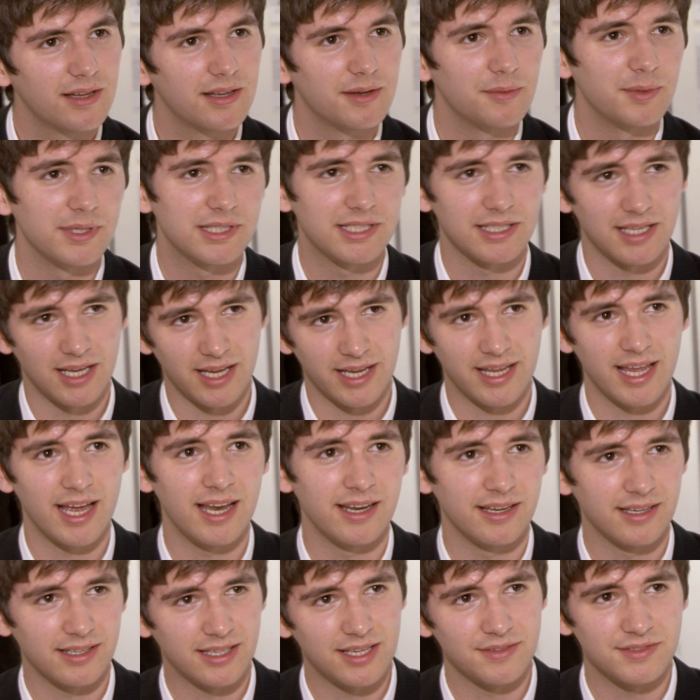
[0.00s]
which
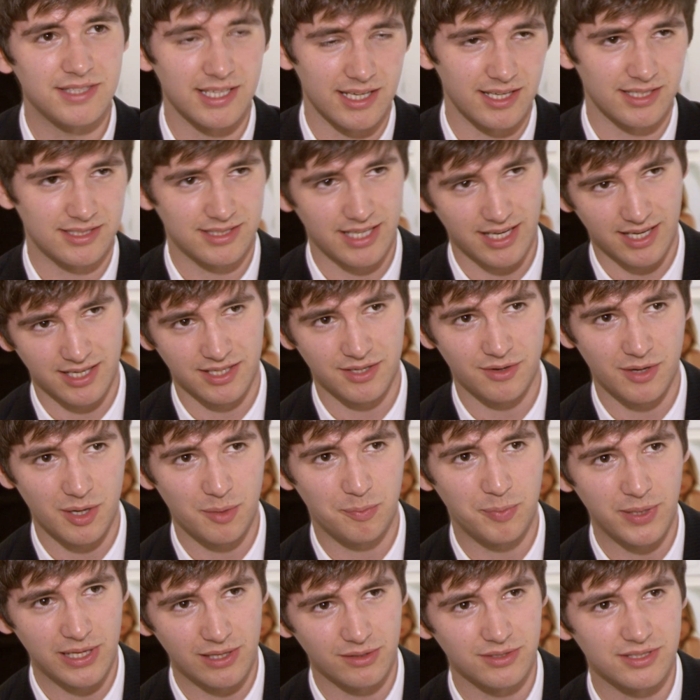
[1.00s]
again gives it a secondary
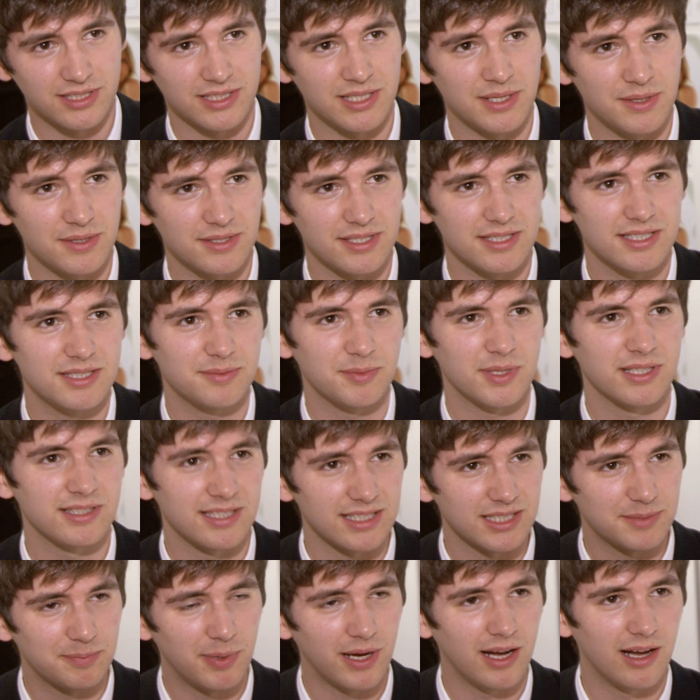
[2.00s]
appeal to users because
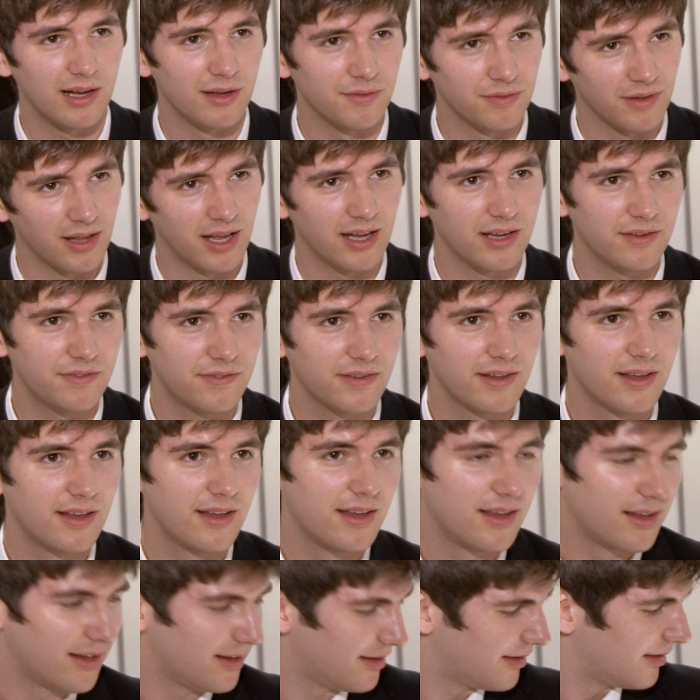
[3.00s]
it's part of life,
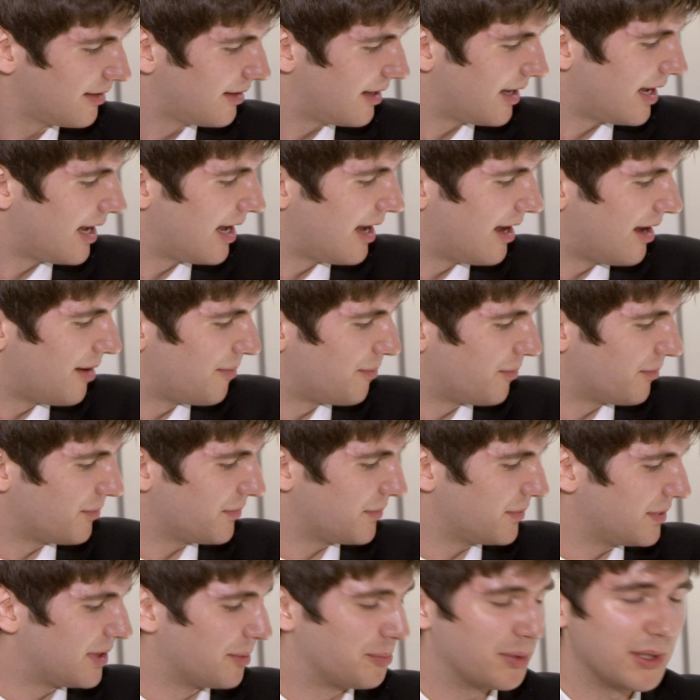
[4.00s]

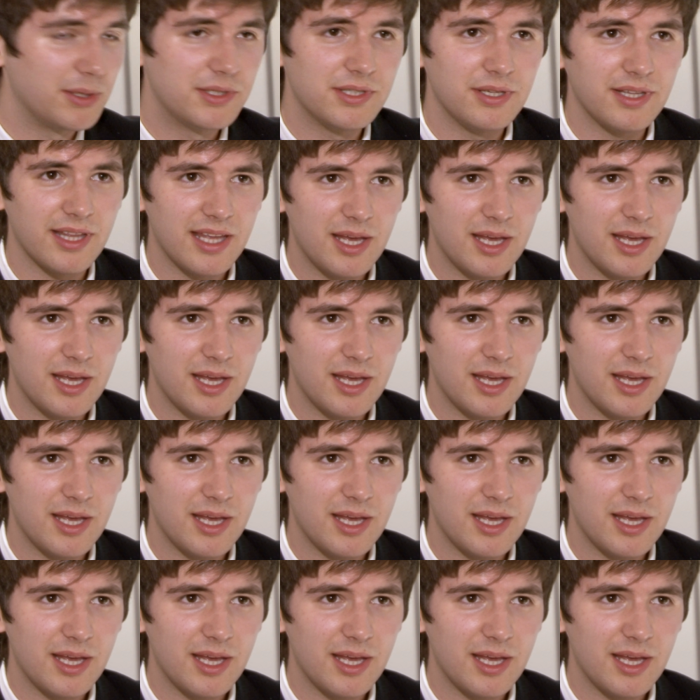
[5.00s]
with a Bluetooth